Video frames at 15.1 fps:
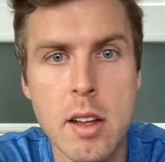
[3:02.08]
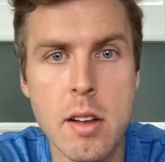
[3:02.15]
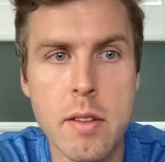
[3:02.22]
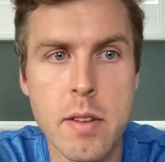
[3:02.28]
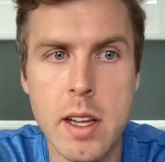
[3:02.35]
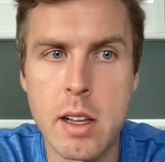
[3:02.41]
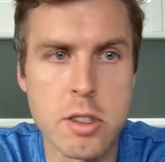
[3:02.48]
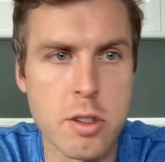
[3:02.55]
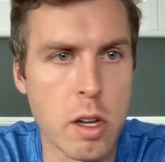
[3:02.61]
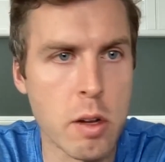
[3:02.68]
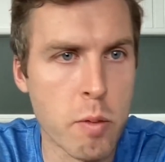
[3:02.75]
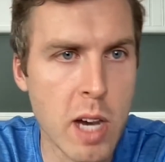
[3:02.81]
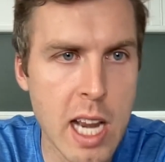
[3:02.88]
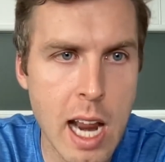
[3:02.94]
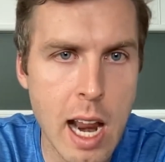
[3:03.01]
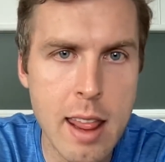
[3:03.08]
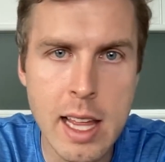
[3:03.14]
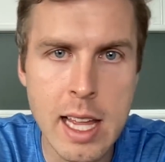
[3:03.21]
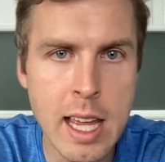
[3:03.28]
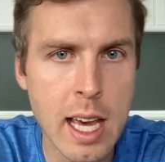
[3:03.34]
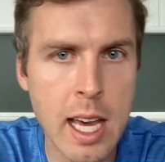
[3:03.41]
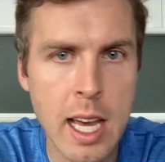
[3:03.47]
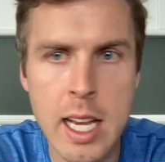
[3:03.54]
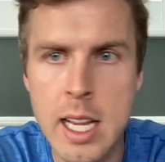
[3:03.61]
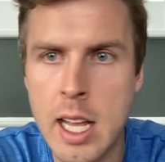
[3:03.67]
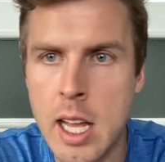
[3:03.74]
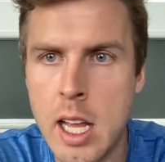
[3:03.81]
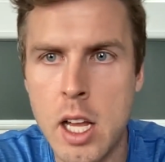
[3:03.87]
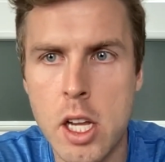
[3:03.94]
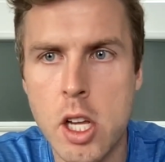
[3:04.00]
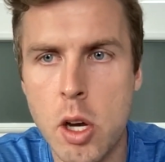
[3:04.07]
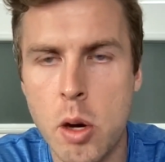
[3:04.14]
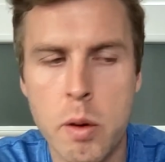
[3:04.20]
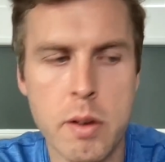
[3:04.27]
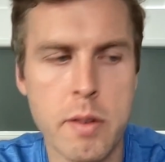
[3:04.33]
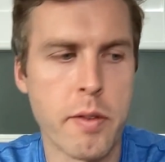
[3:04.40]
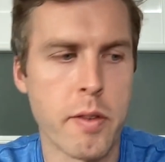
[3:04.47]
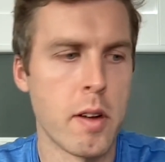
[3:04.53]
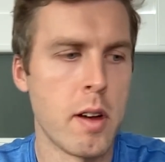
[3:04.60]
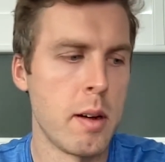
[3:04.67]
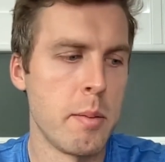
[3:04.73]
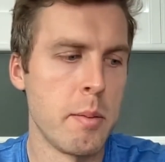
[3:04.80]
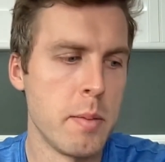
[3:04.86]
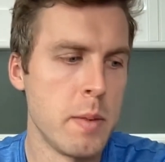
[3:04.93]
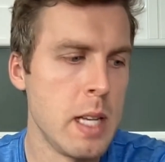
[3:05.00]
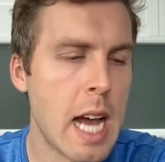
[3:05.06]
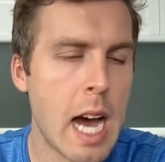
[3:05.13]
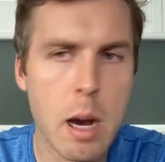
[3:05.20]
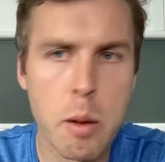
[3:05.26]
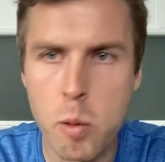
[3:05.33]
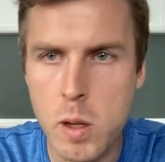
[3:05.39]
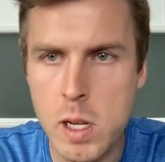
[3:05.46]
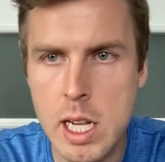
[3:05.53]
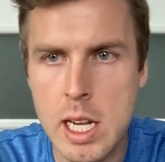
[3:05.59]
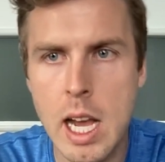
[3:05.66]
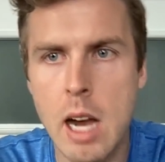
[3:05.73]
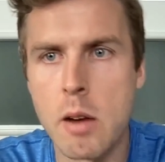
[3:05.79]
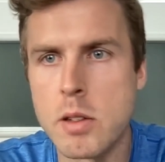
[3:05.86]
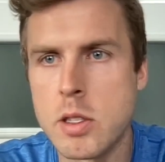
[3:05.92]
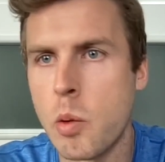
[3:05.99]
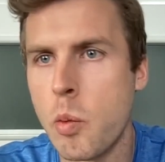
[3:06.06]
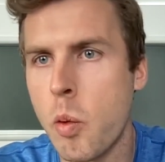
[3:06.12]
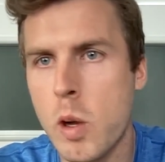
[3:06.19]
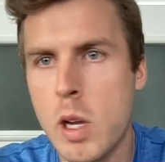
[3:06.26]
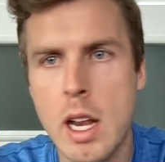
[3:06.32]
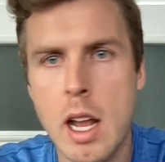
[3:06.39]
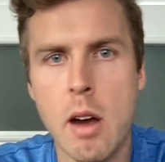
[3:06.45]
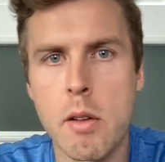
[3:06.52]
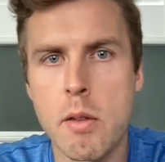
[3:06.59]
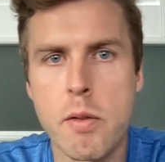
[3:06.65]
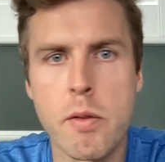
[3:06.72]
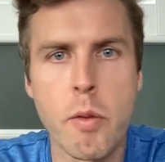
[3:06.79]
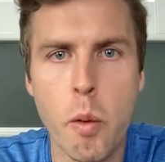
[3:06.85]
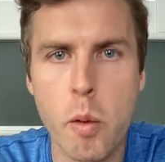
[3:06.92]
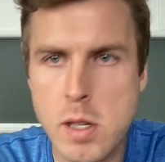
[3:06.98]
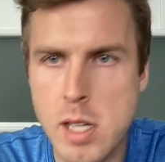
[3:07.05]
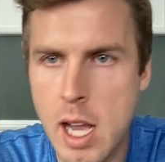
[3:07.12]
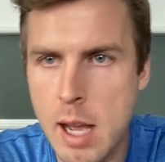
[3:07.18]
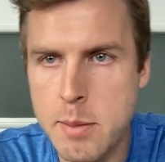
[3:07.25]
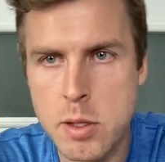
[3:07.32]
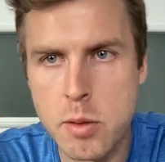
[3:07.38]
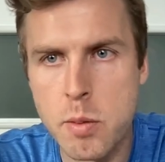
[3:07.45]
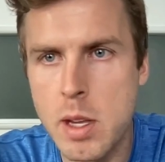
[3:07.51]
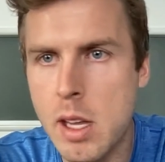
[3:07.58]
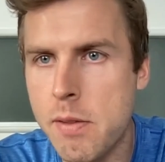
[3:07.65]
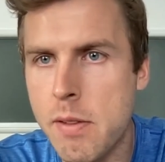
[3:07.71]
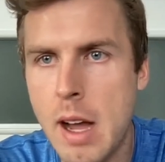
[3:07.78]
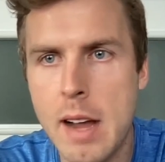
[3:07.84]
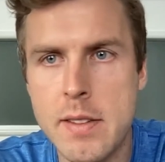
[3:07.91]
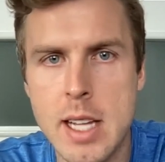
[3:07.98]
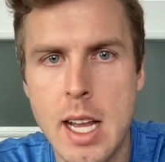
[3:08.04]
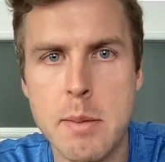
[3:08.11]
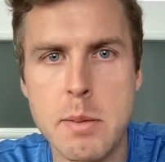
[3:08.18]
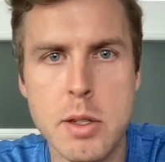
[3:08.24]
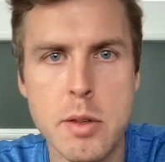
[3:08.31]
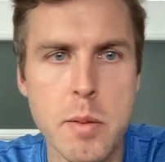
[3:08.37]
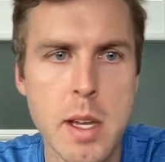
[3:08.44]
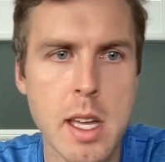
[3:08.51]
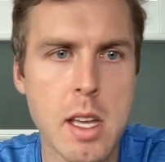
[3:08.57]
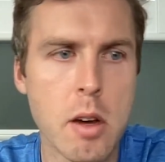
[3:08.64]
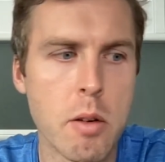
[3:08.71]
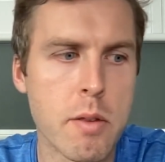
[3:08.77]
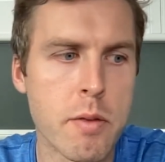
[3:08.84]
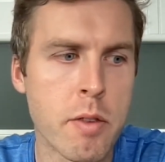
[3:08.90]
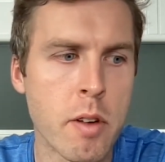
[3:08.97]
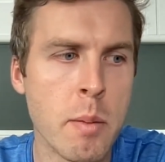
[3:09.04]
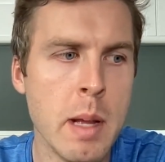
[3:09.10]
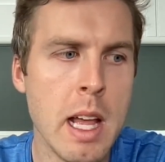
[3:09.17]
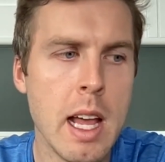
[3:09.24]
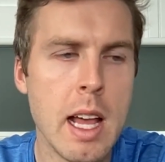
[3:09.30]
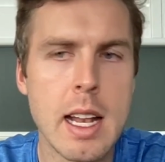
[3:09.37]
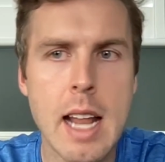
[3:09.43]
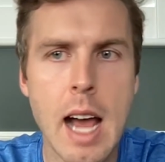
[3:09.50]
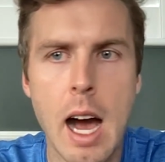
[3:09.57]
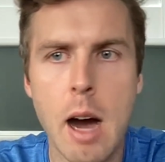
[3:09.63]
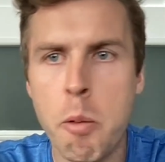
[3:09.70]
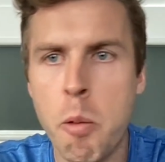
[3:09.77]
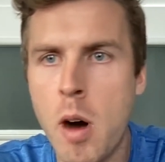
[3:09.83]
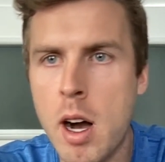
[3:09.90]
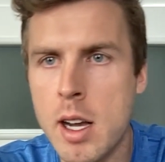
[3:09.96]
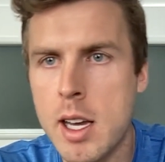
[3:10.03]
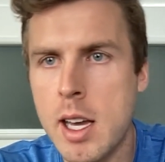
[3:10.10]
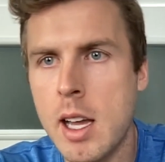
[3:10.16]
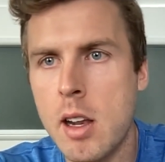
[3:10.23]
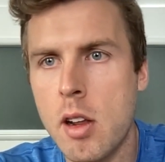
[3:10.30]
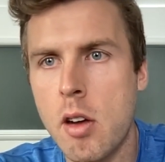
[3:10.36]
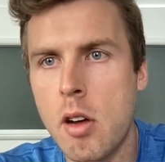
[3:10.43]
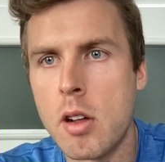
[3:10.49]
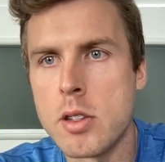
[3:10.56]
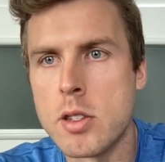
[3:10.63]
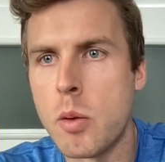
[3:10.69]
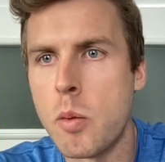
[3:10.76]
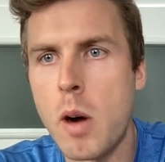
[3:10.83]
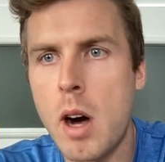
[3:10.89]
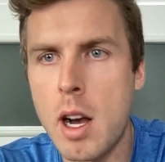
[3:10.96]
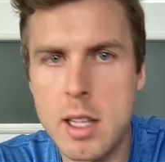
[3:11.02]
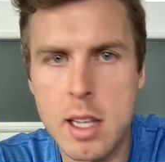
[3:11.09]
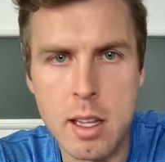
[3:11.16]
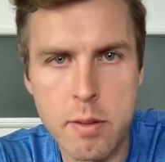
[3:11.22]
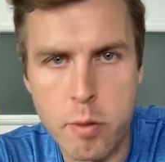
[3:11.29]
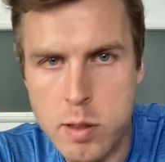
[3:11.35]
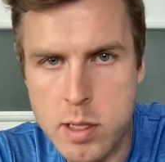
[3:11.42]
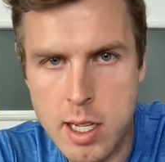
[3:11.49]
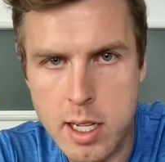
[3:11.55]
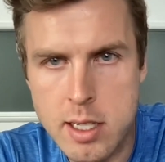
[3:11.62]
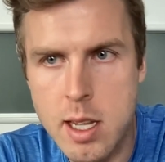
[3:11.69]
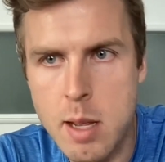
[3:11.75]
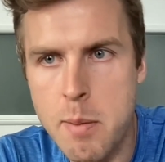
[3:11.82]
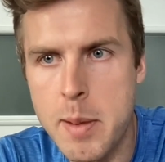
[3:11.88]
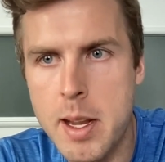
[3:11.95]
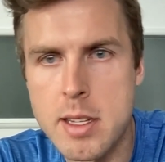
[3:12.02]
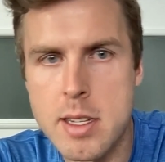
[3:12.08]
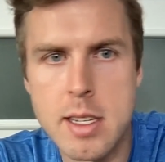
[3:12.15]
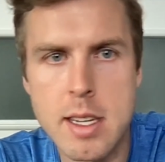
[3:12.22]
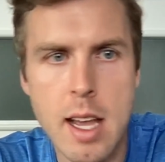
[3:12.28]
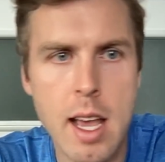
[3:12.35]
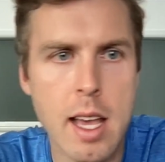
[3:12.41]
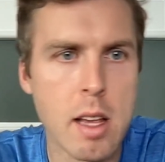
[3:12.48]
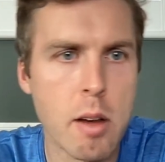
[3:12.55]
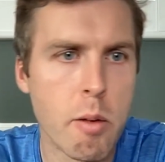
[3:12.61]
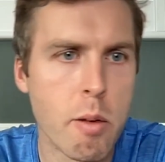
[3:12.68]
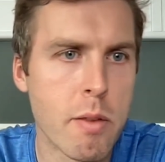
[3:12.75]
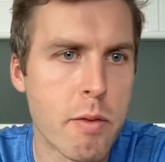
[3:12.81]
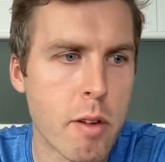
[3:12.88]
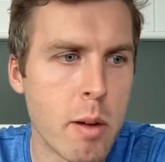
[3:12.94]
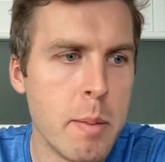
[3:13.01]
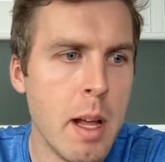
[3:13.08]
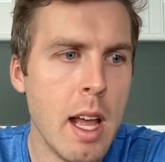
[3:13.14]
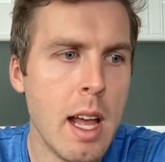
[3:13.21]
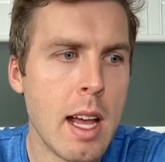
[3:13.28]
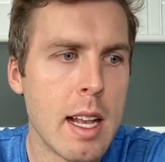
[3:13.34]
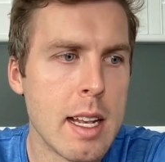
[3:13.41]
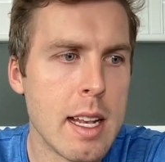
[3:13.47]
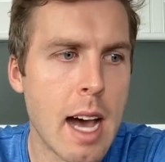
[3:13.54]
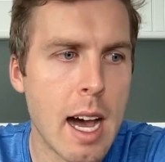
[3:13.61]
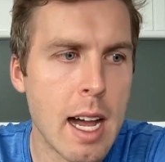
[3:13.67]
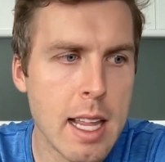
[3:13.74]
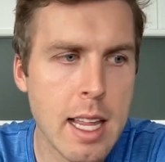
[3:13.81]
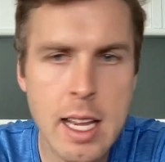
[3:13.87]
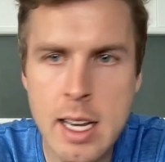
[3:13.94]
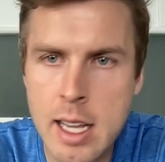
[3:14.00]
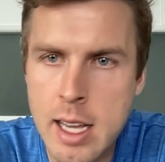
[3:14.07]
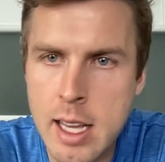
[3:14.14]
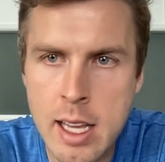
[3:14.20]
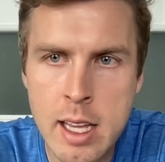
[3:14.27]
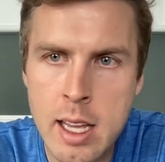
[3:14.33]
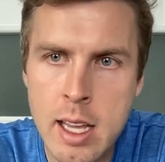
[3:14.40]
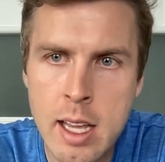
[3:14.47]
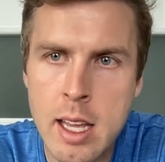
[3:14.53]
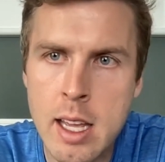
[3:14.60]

of like, it's like right out of the gate, going from not working out to working out 4 times a week, 5 times a week, going from not walking at all to walking for 60 minutes a day, going from not eating,